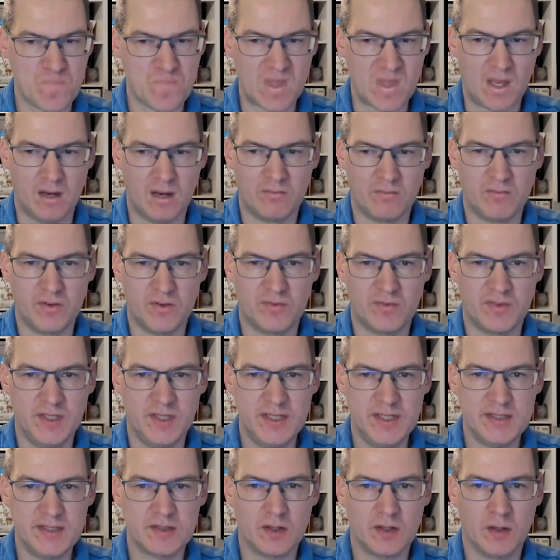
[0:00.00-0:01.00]
And with
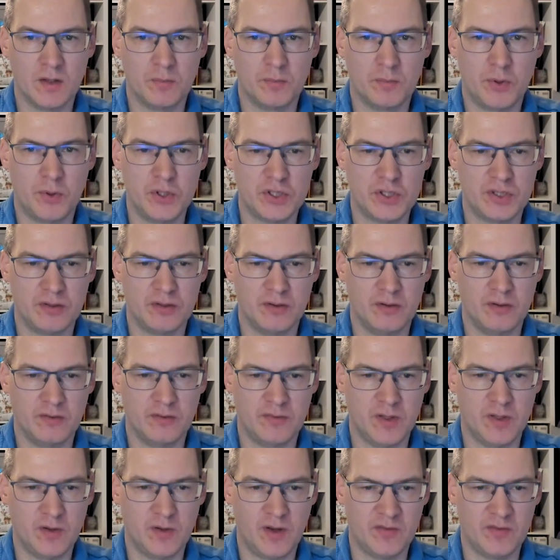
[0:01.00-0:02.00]
this, and
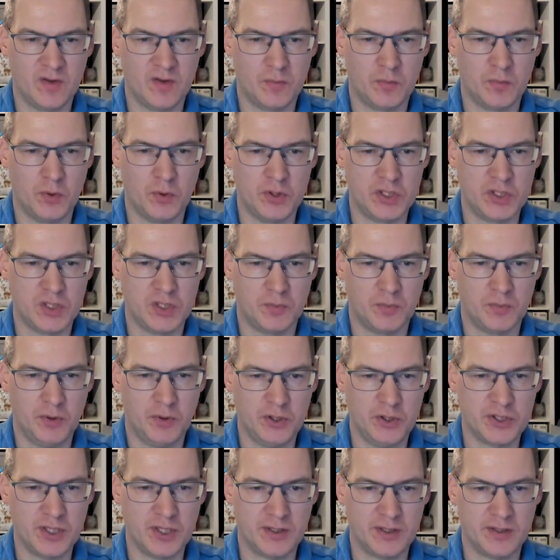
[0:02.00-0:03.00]
if you have pushed the
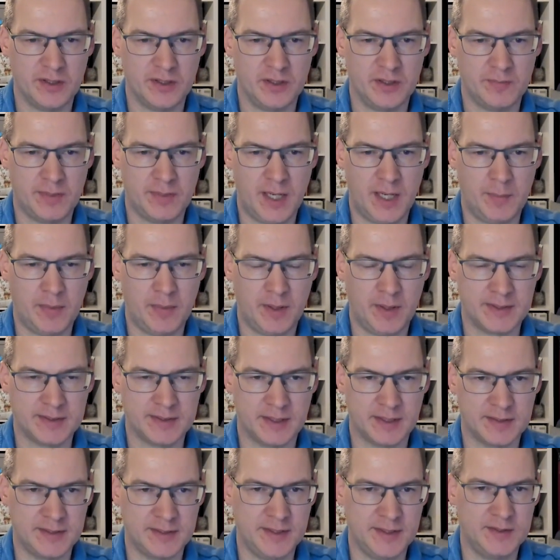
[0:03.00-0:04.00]
project and the pipeline
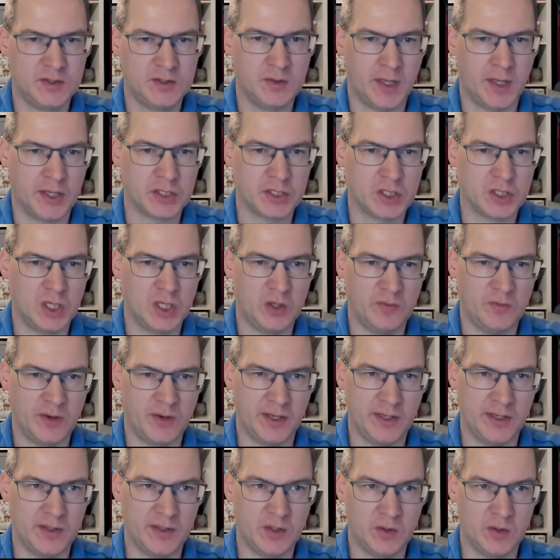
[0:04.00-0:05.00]
succeeds, you're actually
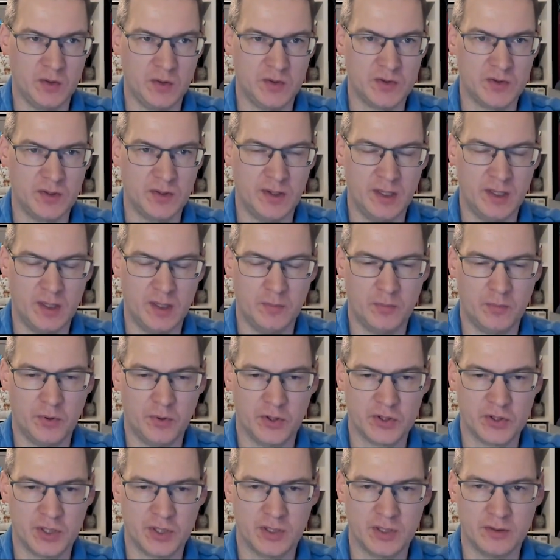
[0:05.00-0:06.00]
ready to use your AM
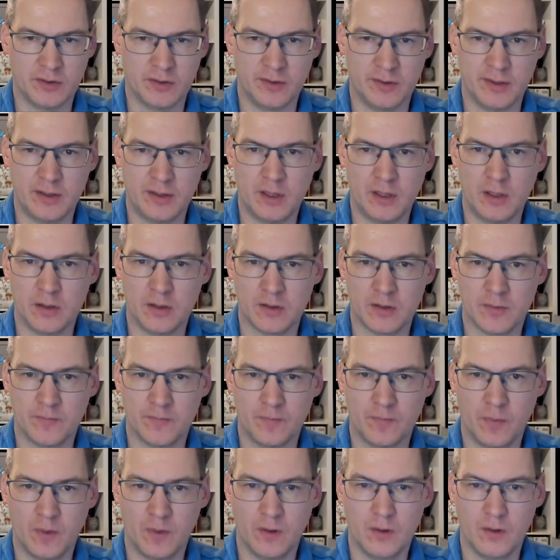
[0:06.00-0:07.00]
project on the cloud.
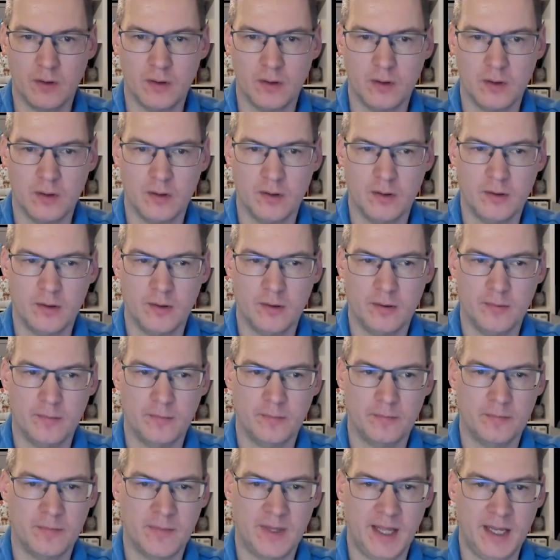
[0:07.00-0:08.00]

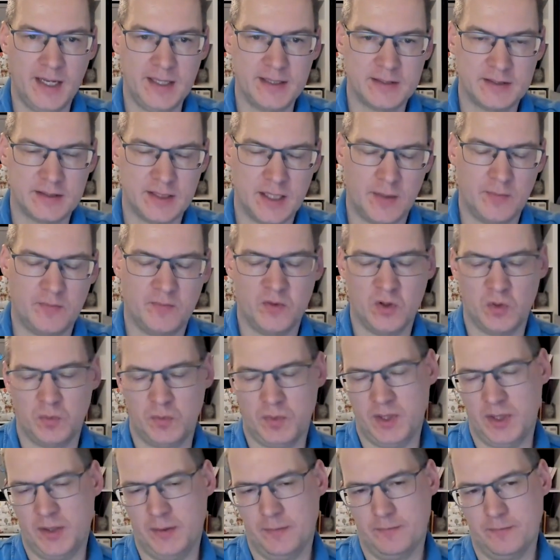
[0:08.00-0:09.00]
Next step would
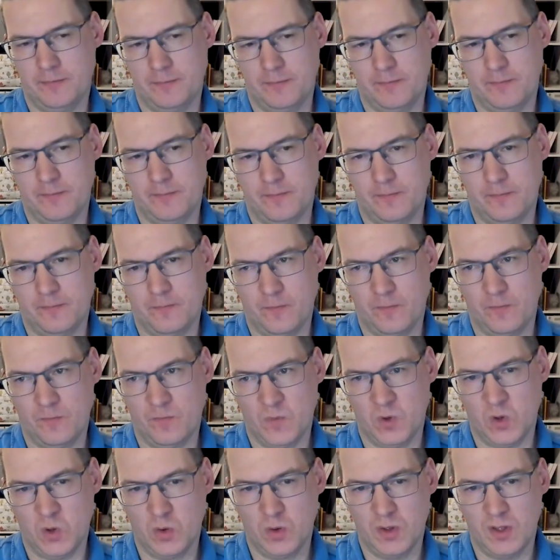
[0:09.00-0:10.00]
be
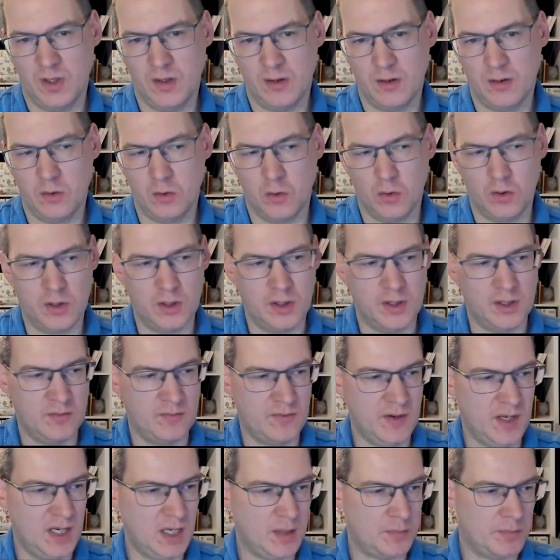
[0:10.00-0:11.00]
doing local
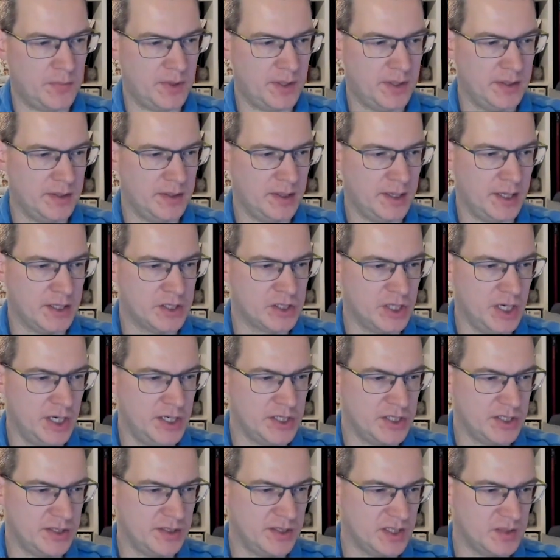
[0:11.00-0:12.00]
development and
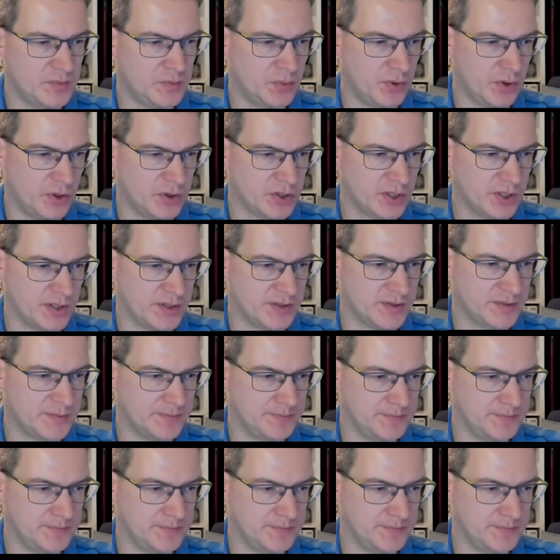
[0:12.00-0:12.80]
changing these projects.